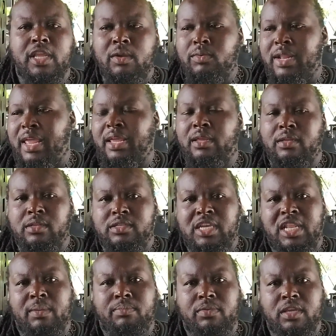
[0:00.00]
when I set
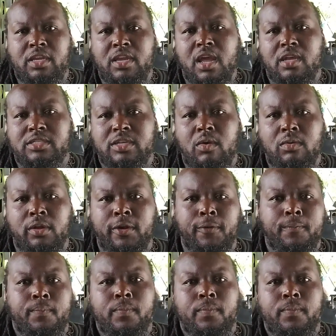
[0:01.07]
up the solar,